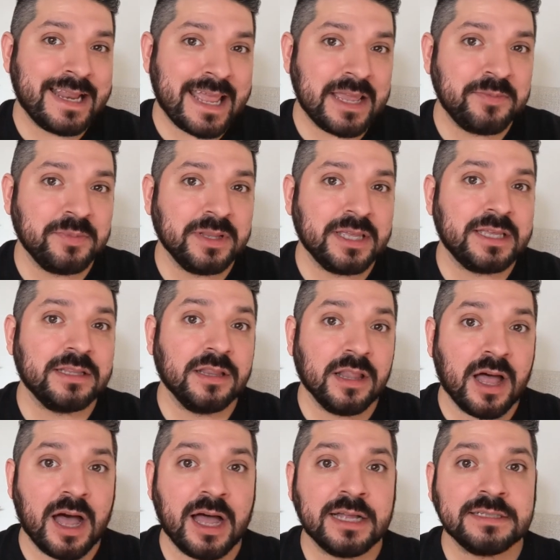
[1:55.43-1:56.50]
namely
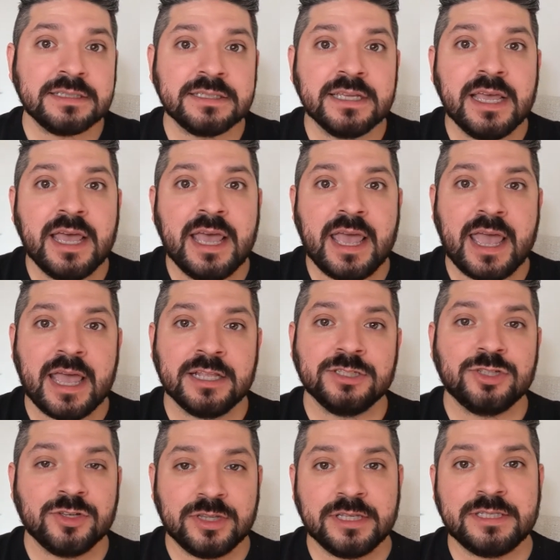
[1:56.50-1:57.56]
Lot, and
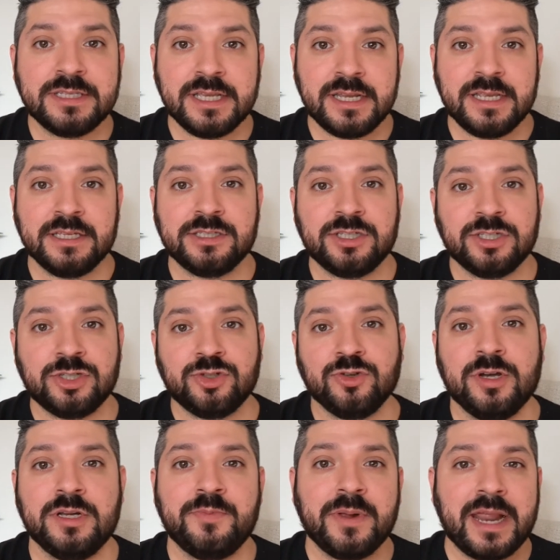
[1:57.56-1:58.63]
so the city is destroyed.